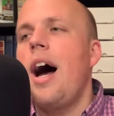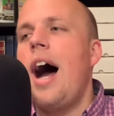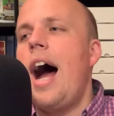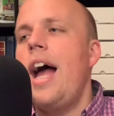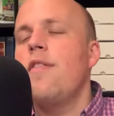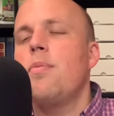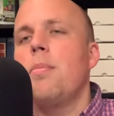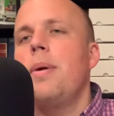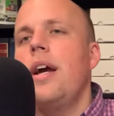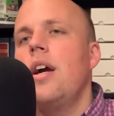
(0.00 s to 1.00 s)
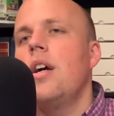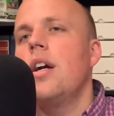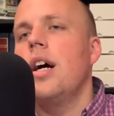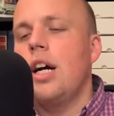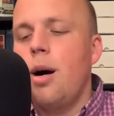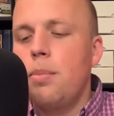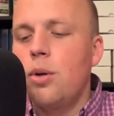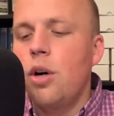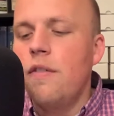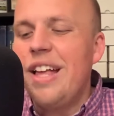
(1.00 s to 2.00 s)
I've prepared a
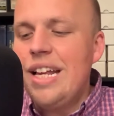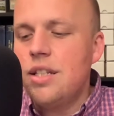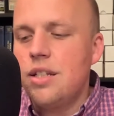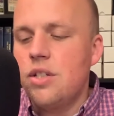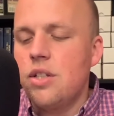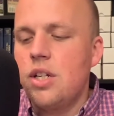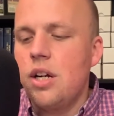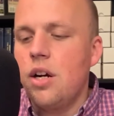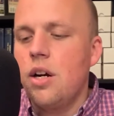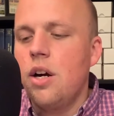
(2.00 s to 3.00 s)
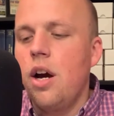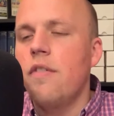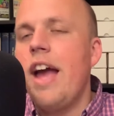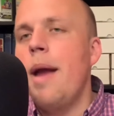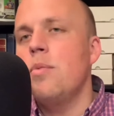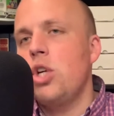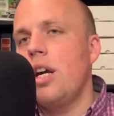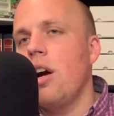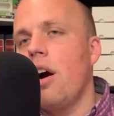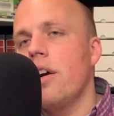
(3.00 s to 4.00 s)
couple of instances here of
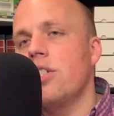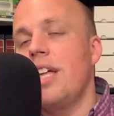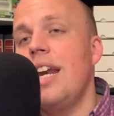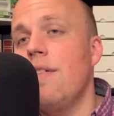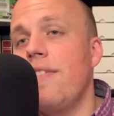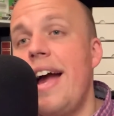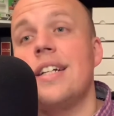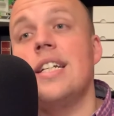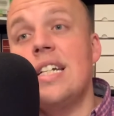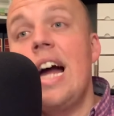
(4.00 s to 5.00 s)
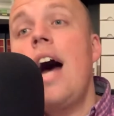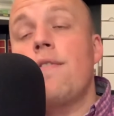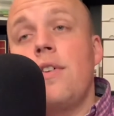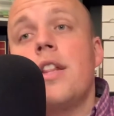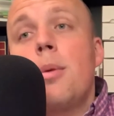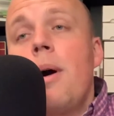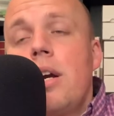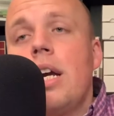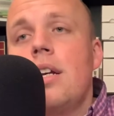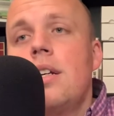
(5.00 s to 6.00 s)
MJ cards that, in fact, did not flood the market.